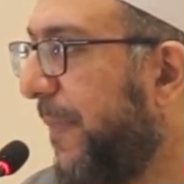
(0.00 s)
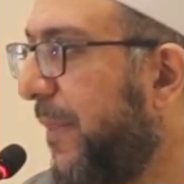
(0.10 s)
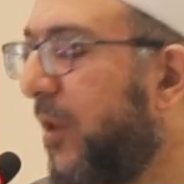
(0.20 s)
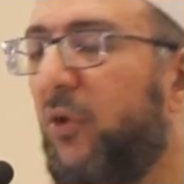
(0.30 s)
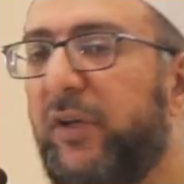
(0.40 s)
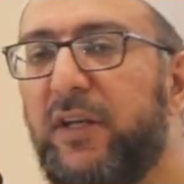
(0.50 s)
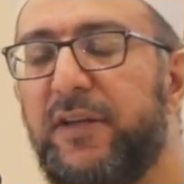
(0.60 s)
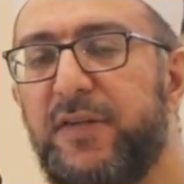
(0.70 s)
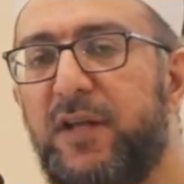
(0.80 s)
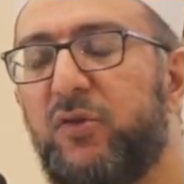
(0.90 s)
Not only in
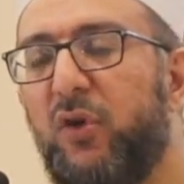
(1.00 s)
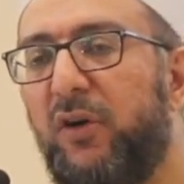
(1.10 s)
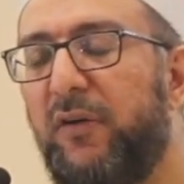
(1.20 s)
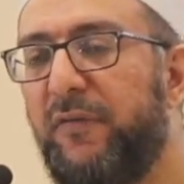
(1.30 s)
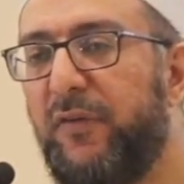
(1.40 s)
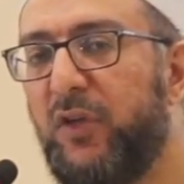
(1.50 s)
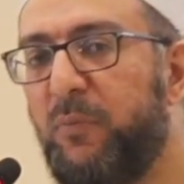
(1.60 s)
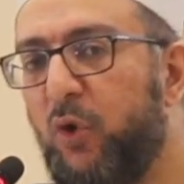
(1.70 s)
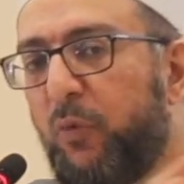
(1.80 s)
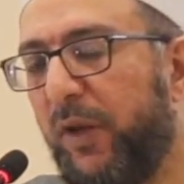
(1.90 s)
the sense of the
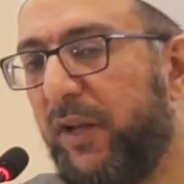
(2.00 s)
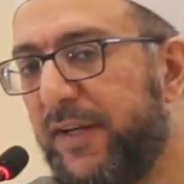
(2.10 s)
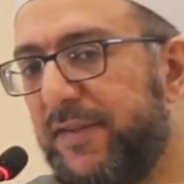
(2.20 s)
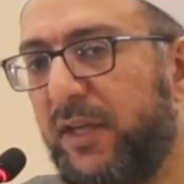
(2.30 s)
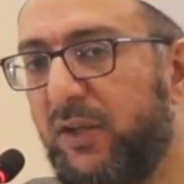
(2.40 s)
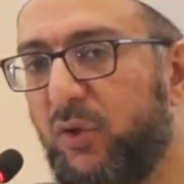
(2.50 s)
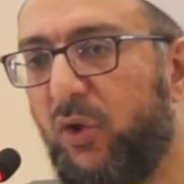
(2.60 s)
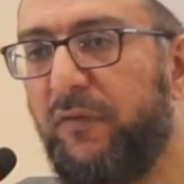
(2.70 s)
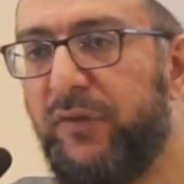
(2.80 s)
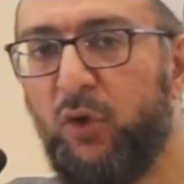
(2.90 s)
mobilizing
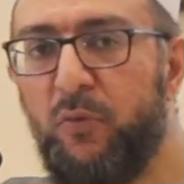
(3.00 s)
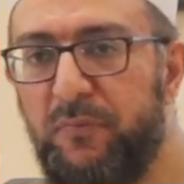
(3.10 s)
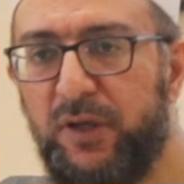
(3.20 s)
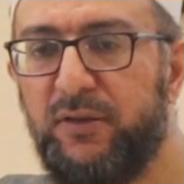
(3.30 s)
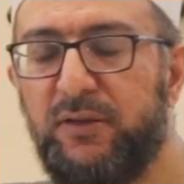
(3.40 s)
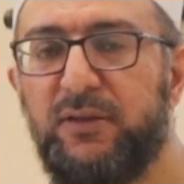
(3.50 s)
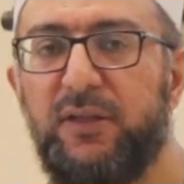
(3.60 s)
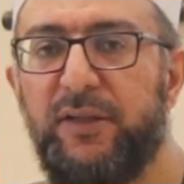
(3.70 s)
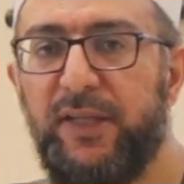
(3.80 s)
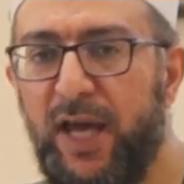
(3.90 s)
of the ummah,
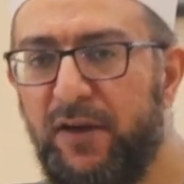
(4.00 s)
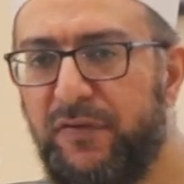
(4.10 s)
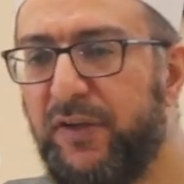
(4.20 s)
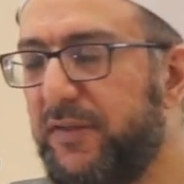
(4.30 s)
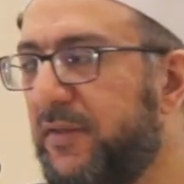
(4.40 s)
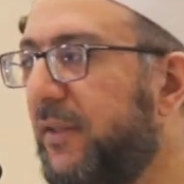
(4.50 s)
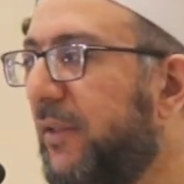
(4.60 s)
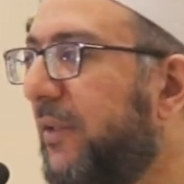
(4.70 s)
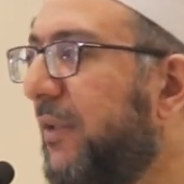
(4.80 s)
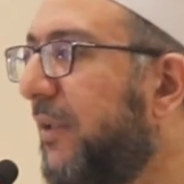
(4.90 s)
the efforts,
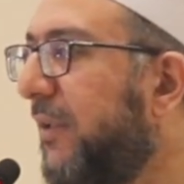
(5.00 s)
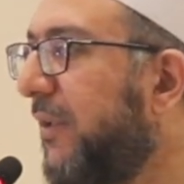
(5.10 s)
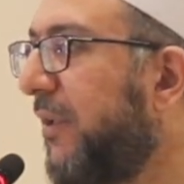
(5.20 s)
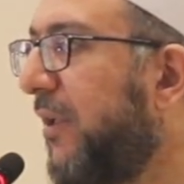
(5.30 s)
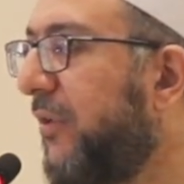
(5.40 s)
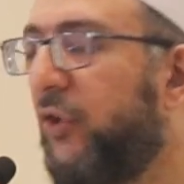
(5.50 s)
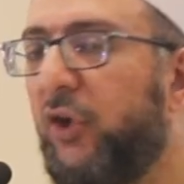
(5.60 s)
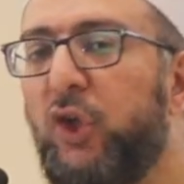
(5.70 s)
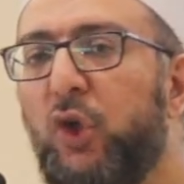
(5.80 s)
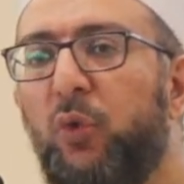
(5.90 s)
the
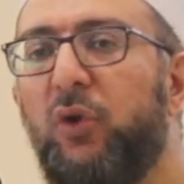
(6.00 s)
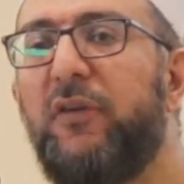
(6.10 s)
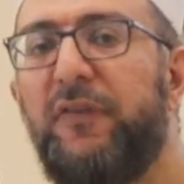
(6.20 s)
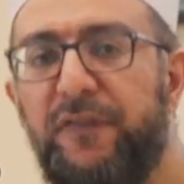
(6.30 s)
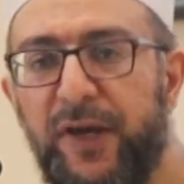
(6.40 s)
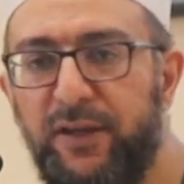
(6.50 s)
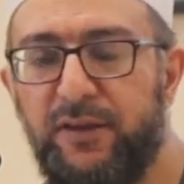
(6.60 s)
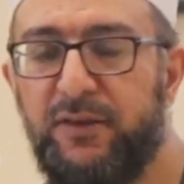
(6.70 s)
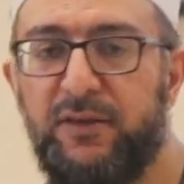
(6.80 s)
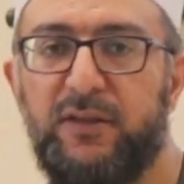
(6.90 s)
renewal of
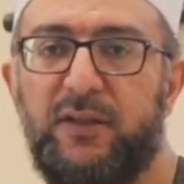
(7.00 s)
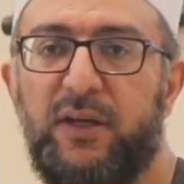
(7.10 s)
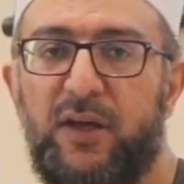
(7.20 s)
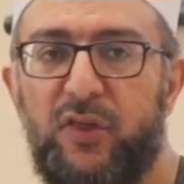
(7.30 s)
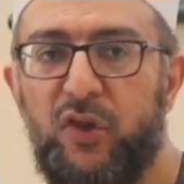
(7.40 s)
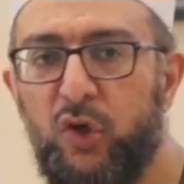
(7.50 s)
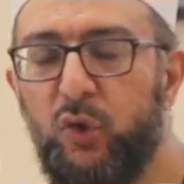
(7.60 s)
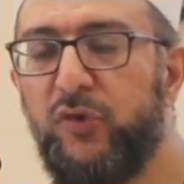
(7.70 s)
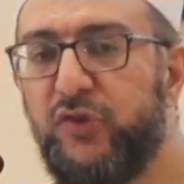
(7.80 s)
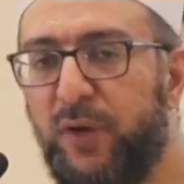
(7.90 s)
faith
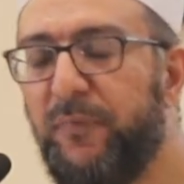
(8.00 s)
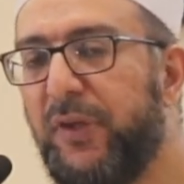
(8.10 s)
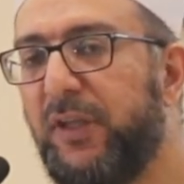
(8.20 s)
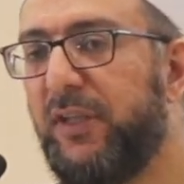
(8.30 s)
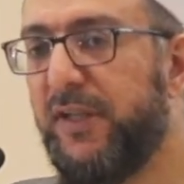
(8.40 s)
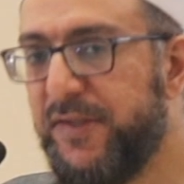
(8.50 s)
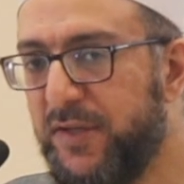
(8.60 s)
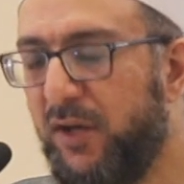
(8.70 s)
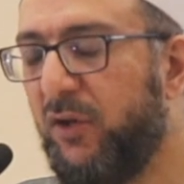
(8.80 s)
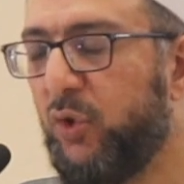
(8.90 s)
through something
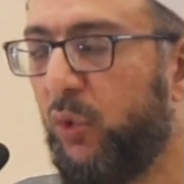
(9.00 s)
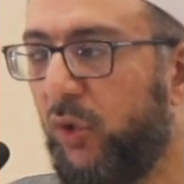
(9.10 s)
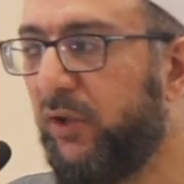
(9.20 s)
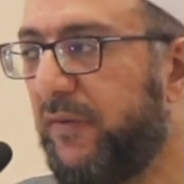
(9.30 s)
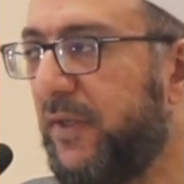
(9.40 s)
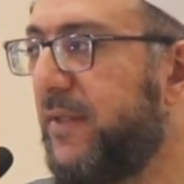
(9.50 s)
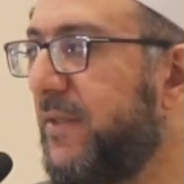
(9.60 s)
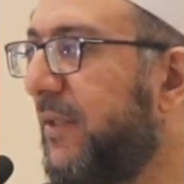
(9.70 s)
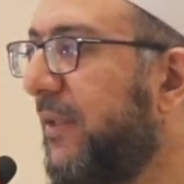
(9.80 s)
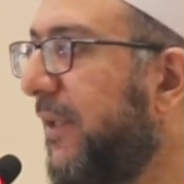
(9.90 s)
external to all of us,